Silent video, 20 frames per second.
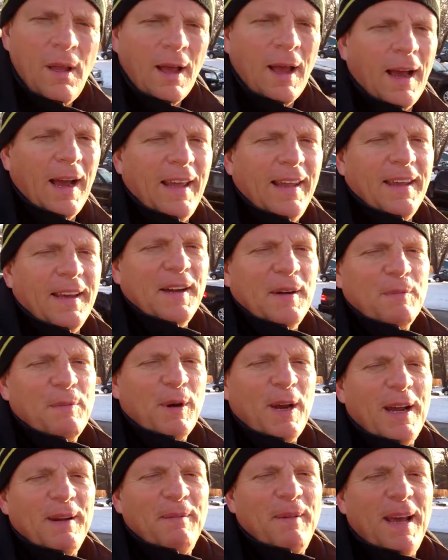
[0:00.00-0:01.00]
Hi there,
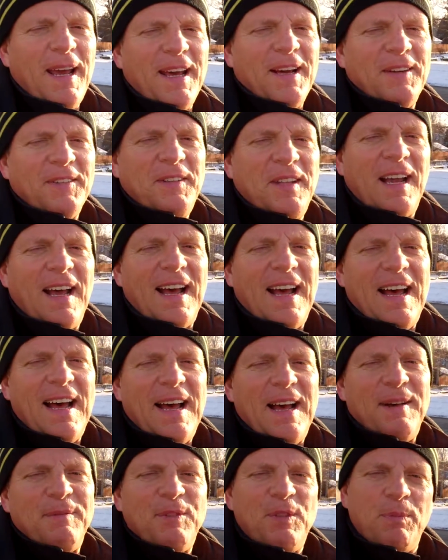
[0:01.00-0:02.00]
Brad Mayo,
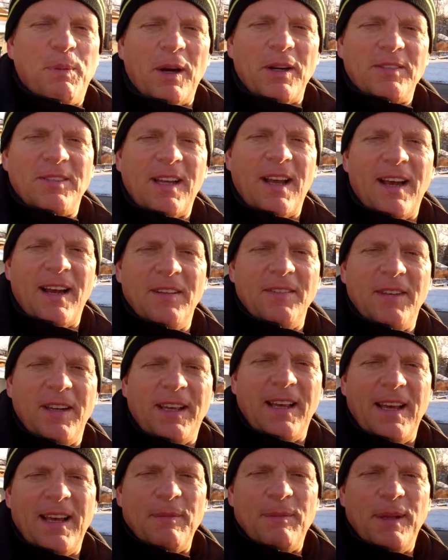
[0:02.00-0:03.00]
Tom Sparks Auto,
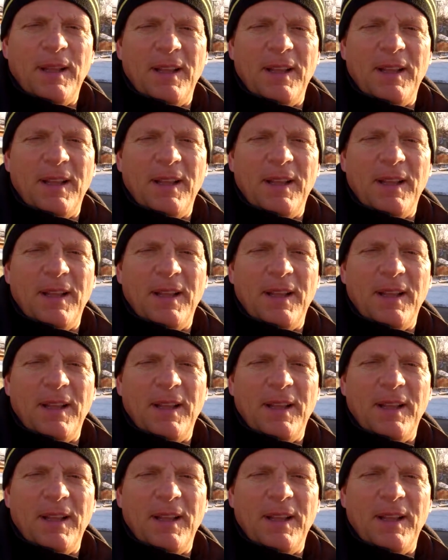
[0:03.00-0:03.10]
DeKalb,